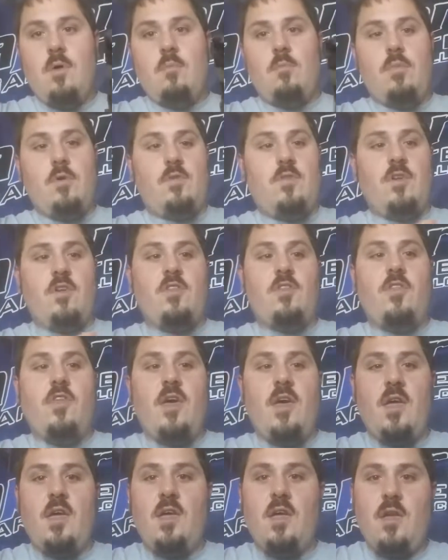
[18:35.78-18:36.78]
But this
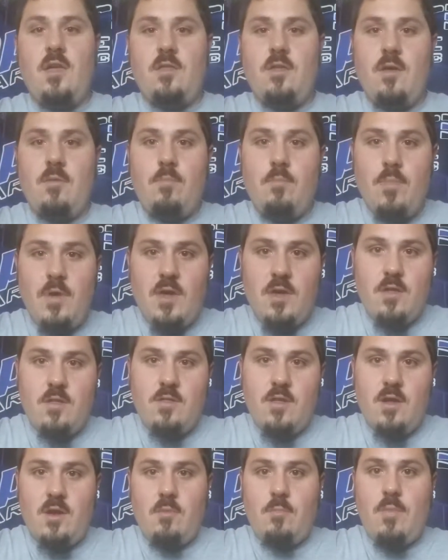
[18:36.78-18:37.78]
thing is a
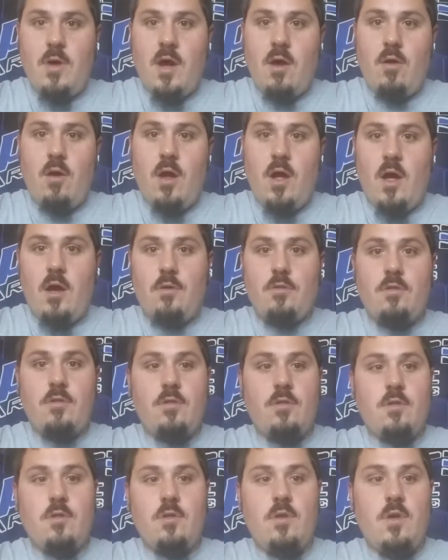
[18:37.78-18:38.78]
beast and a powerhouse.
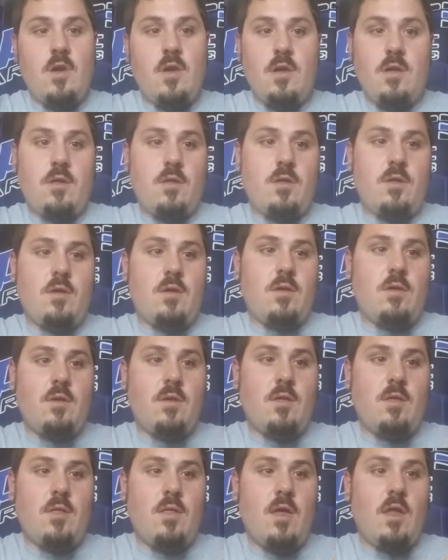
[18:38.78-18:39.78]
Yeah,
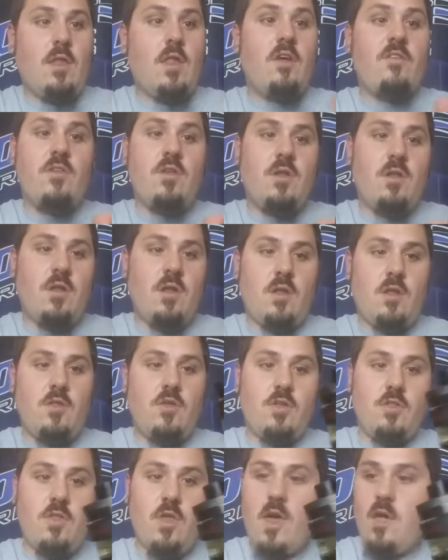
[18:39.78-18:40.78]
I love it. And
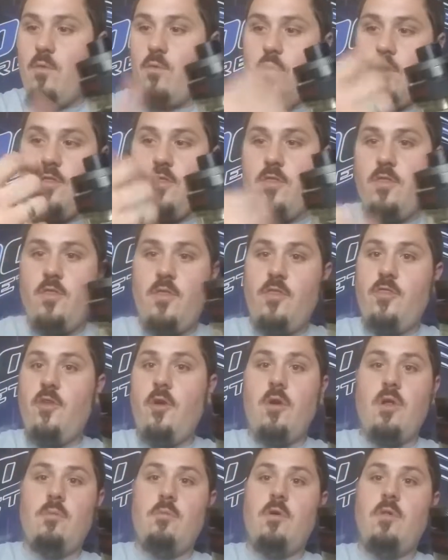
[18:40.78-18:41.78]
just like with the
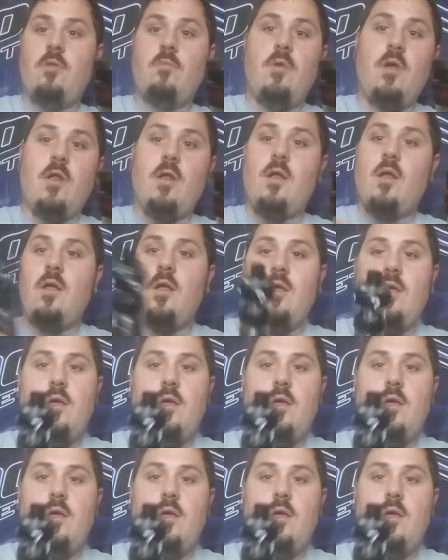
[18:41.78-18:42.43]
30 millimeter,